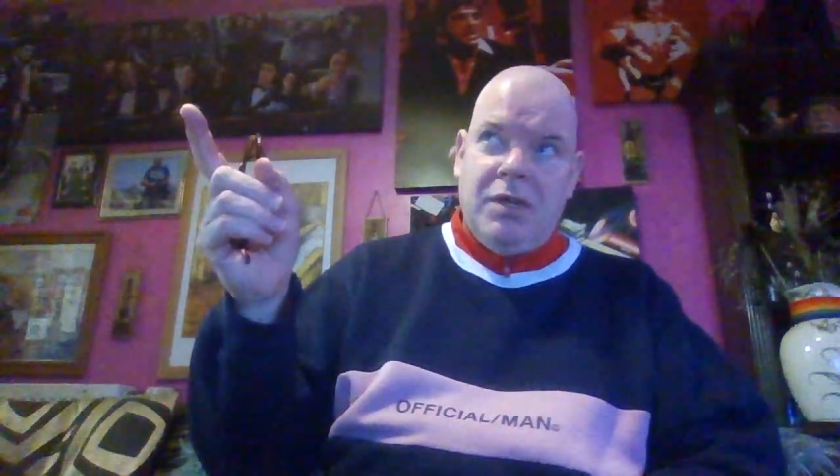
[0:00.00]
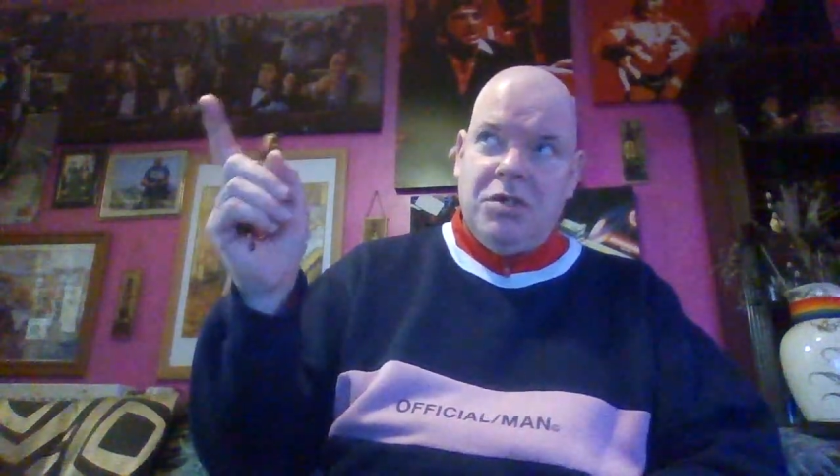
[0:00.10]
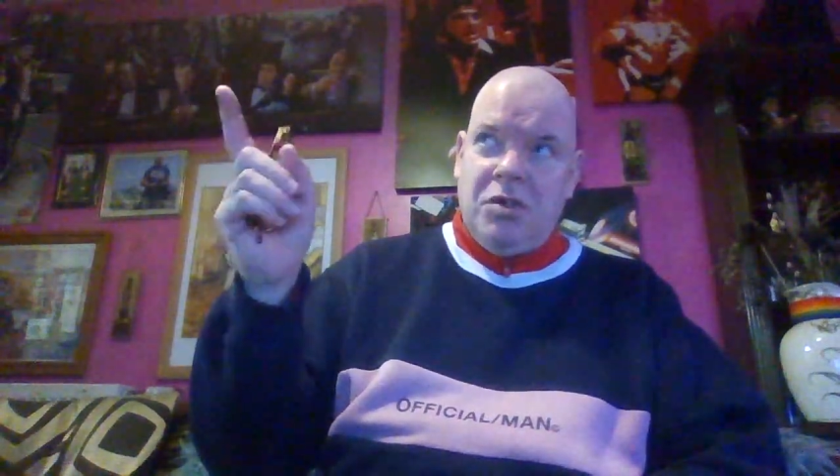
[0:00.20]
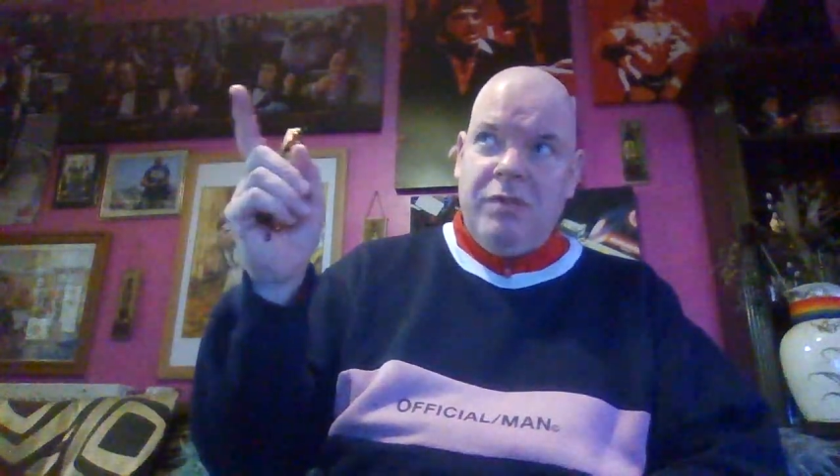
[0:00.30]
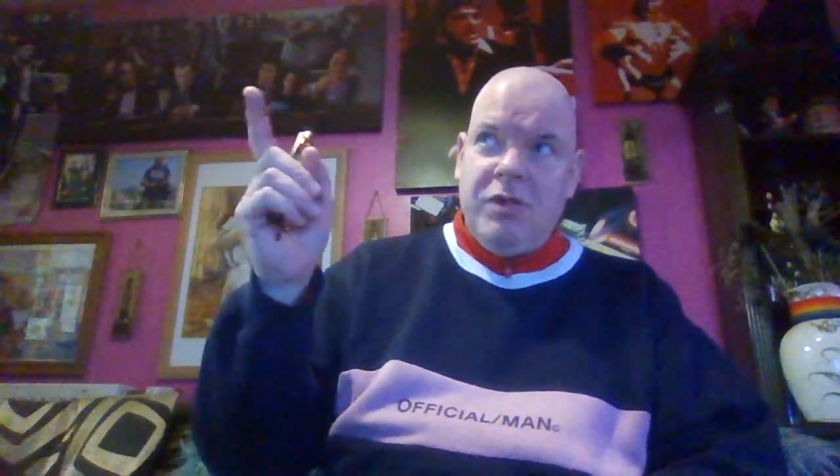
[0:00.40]
It's
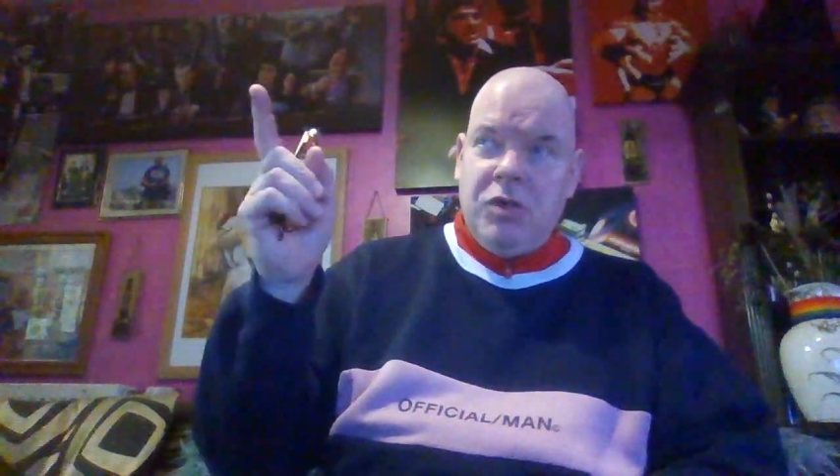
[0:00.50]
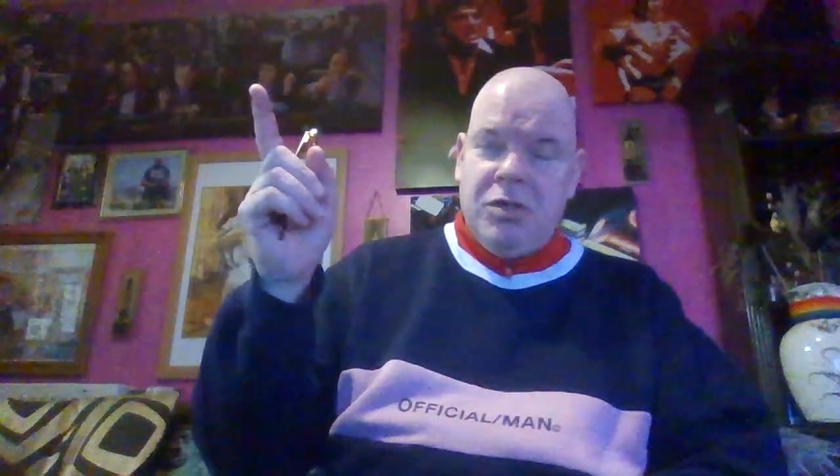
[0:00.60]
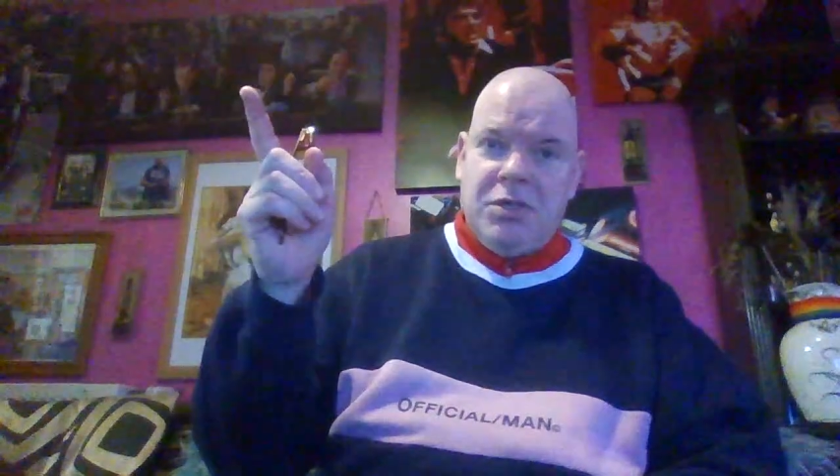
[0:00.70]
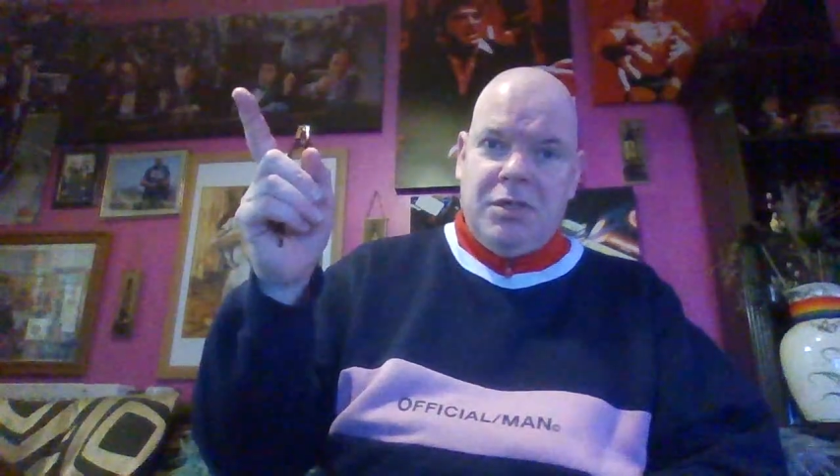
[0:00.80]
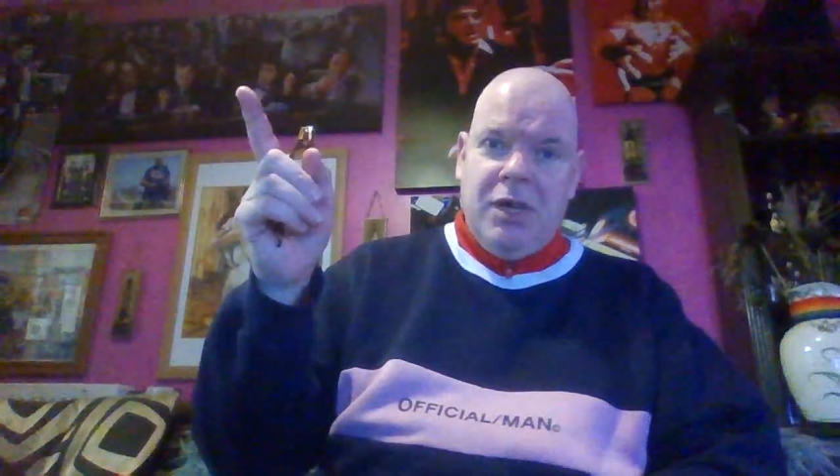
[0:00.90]
a really
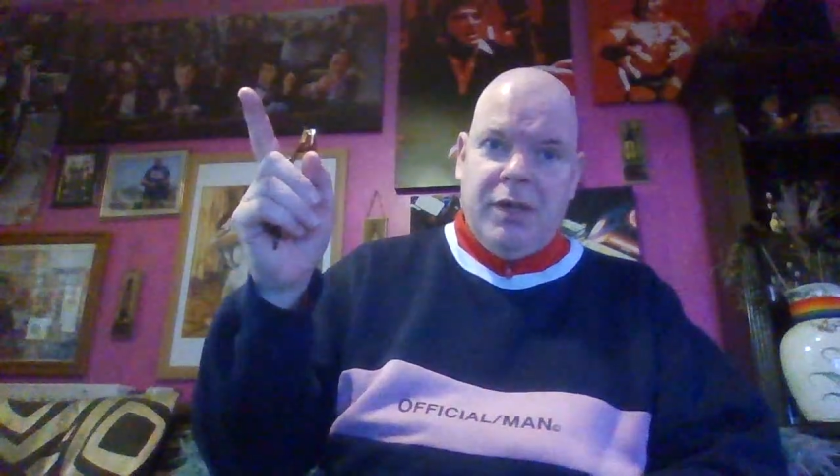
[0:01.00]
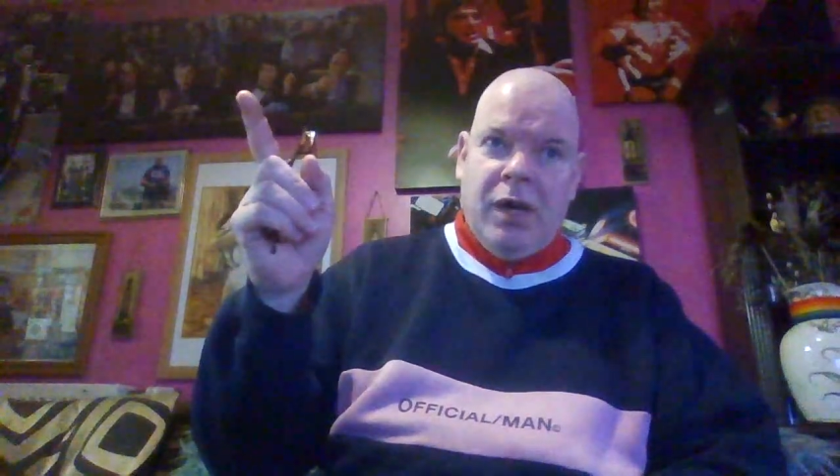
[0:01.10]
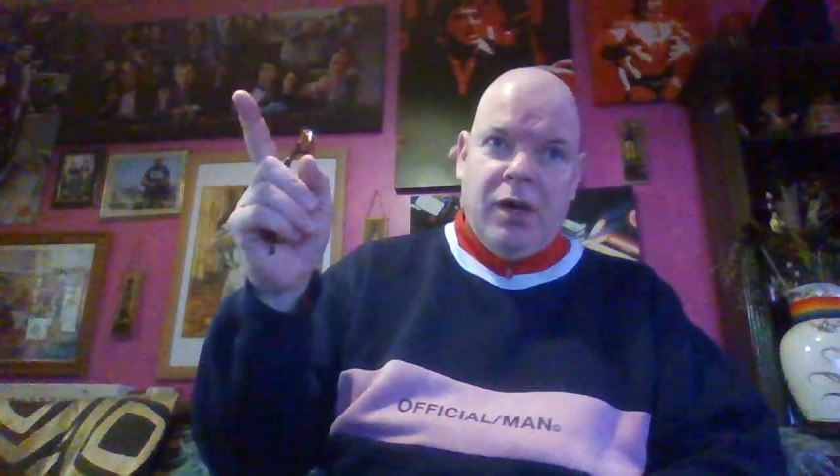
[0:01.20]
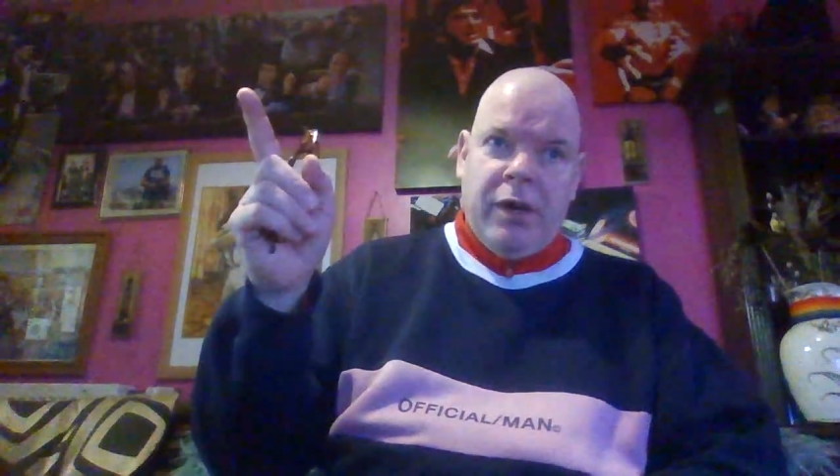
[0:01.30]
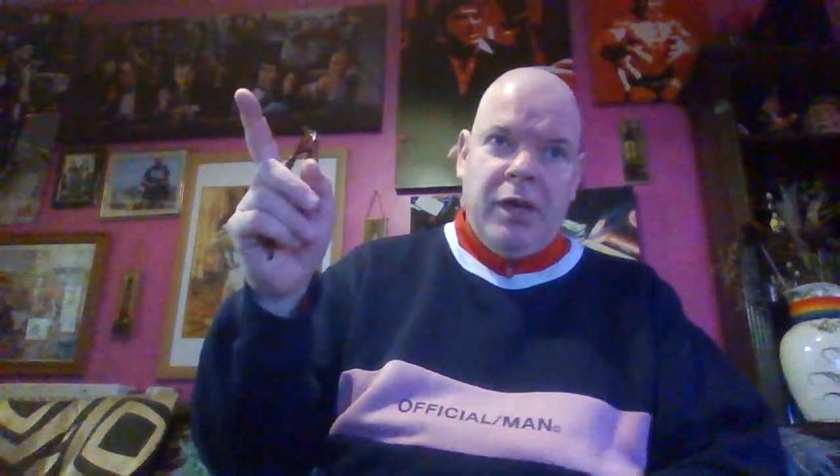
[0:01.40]
good state of the art